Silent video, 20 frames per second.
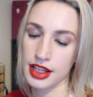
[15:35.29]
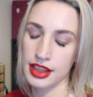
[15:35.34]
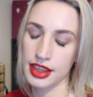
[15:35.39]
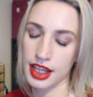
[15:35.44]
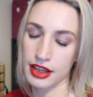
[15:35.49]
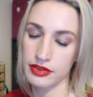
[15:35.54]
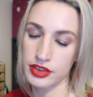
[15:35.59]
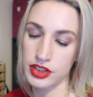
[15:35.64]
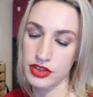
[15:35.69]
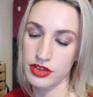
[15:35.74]

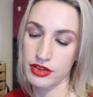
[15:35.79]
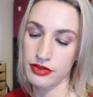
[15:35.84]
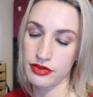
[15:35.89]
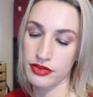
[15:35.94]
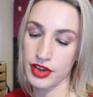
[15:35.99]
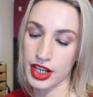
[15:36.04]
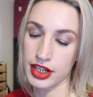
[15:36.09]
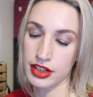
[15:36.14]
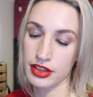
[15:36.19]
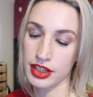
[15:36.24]
Lavender and
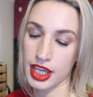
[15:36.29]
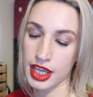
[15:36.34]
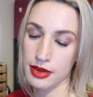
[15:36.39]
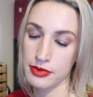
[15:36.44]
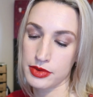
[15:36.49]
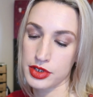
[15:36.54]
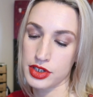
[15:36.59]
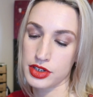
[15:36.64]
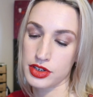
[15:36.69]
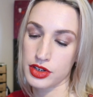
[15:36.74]
fennel
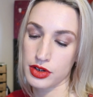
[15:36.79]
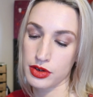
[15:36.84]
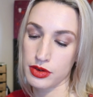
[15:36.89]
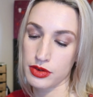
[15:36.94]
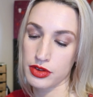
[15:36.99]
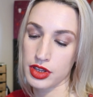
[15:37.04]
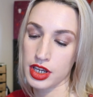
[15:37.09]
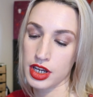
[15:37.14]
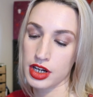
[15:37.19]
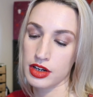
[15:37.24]
help to
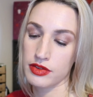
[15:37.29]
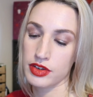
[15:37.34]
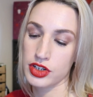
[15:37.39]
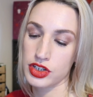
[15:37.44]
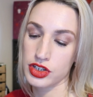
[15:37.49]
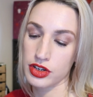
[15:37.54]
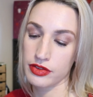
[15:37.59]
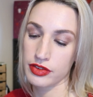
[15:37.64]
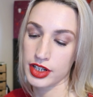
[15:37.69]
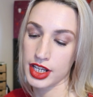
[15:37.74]
soothe.
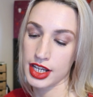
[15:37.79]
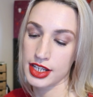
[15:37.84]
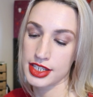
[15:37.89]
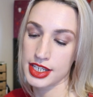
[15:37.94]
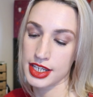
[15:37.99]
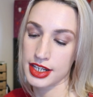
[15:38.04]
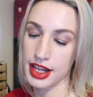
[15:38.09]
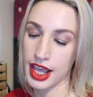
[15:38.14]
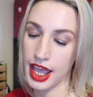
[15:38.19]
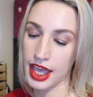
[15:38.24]

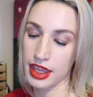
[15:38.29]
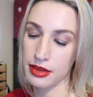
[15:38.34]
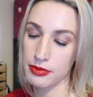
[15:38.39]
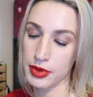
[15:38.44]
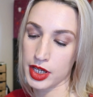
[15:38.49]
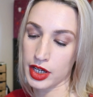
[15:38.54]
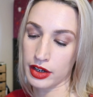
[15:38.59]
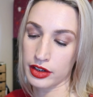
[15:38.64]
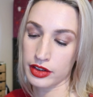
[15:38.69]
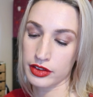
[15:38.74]
Rejuvenating
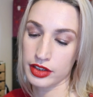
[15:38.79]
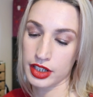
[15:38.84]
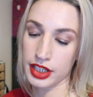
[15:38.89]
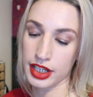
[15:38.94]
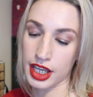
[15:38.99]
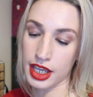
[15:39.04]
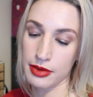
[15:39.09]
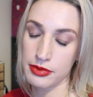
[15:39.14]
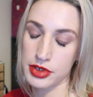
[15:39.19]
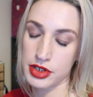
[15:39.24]
Elmi oil can
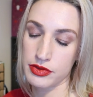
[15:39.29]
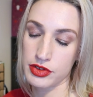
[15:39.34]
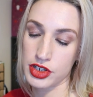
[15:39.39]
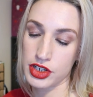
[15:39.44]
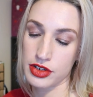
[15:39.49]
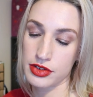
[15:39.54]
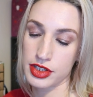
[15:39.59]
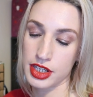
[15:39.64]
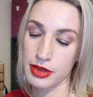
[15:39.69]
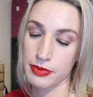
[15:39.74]
help to
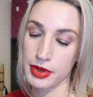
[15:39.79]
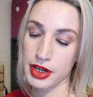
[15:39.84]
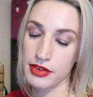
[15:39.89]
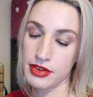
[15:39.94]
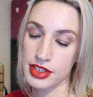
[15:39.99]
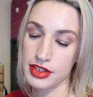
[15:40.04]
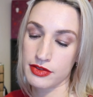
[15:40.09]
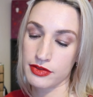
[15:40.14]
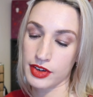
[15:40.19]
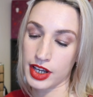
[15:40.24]
reduce the
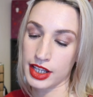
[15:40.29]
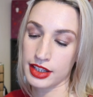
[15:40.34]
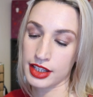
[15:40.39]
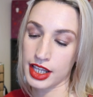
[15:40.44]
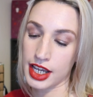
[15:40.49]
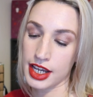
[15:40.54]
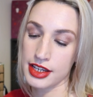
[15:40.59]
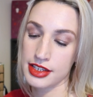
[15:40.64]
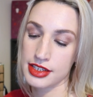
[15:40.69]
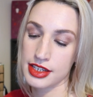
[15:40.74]
appearance of fine
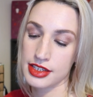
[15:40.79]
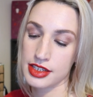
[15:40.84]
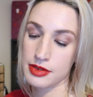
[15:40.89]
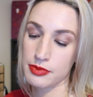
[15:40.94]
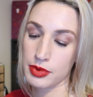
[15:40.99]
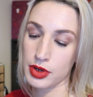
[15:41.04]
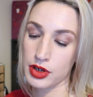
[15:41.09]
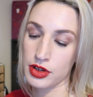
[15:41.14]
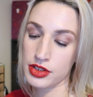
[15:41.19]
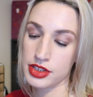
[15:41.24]
lines and
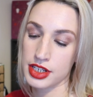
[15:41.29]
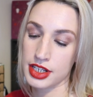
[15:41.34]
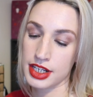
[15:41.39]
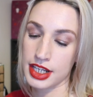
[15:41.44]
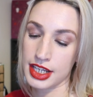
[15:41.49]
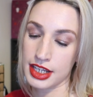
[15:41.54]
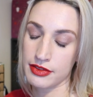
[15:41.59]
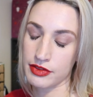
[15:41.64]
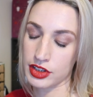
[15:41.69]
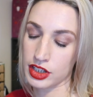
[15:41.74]
support an
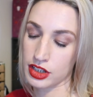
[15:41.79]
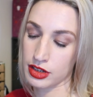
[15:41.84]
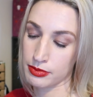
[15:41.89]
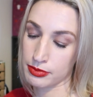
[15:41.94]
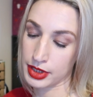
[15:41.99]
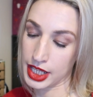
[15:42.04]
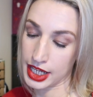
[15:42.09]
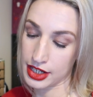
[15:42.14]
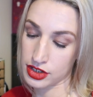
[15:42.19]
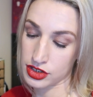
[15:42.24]
even
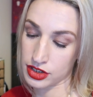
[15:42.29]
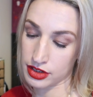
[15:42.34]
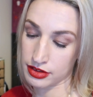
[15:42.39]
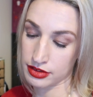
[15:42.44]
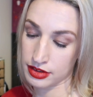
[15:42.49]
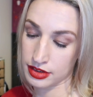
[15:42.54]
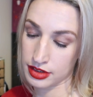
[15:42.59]
complexion.